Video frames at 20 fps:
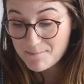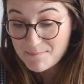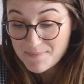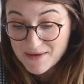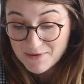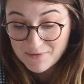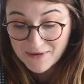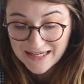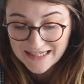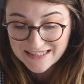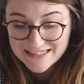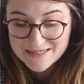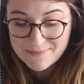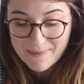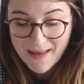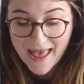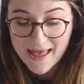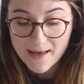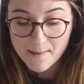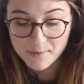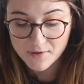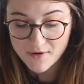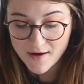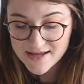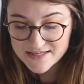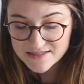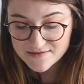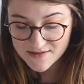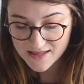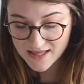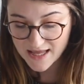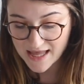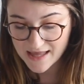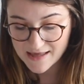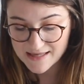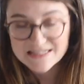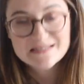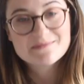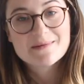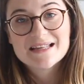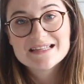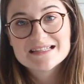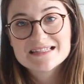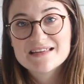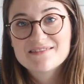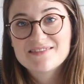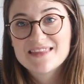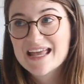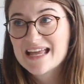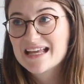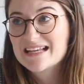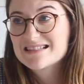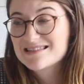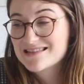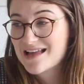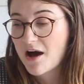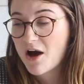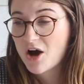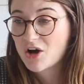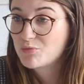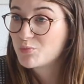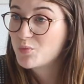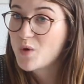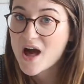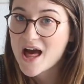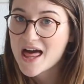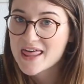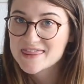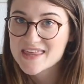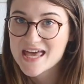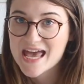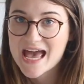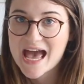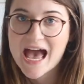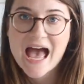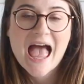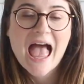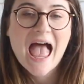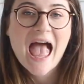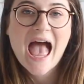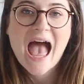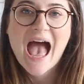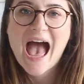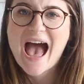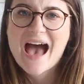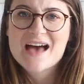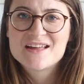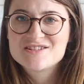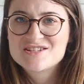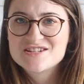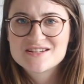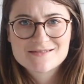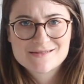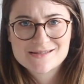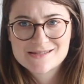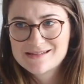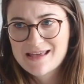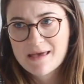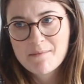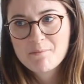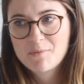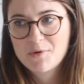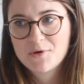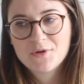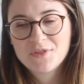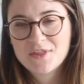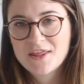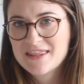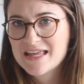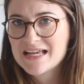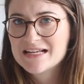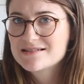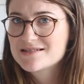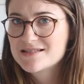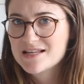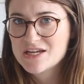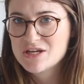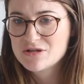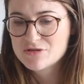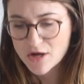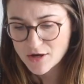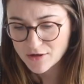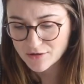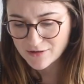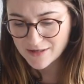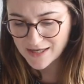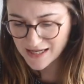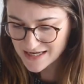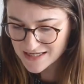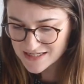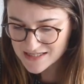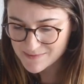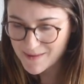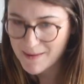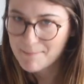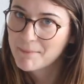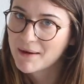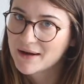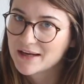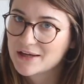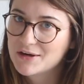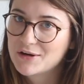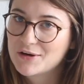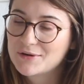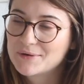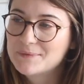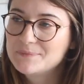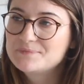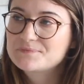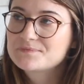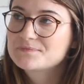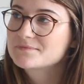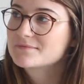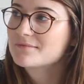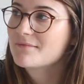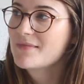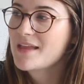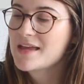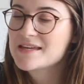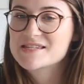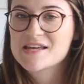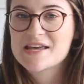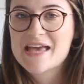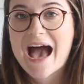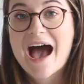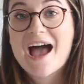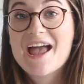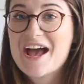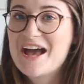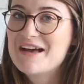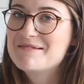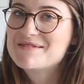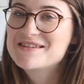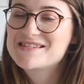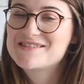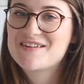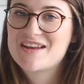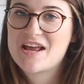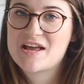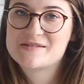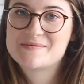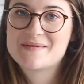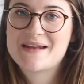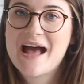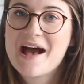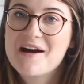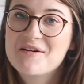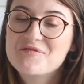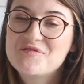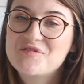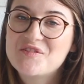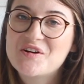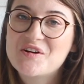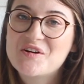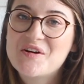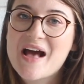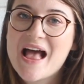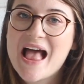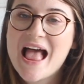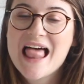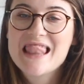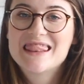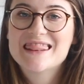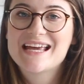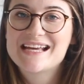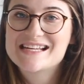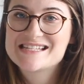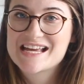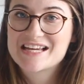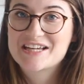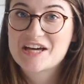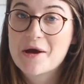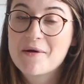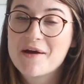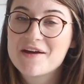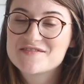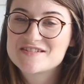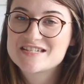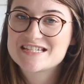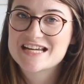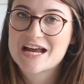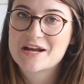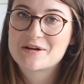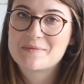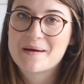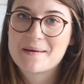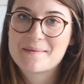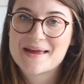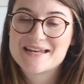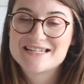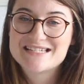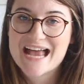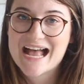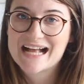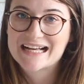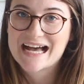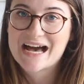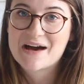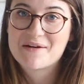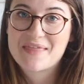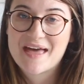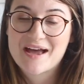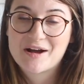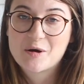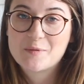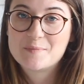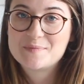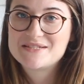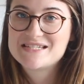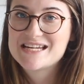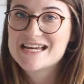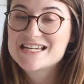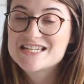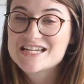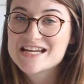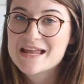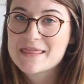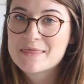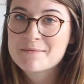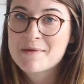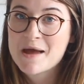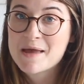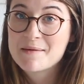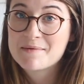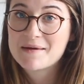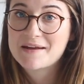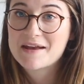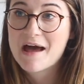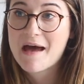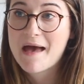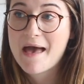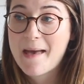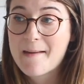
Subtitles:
be willing to pay a price for the expensive things that are worth it, and just skimp on the things that you don't need to spend money on. So yeah, I hope this video has been helpful. Like I said, go over to Channel Mum and check out their competition at the moment.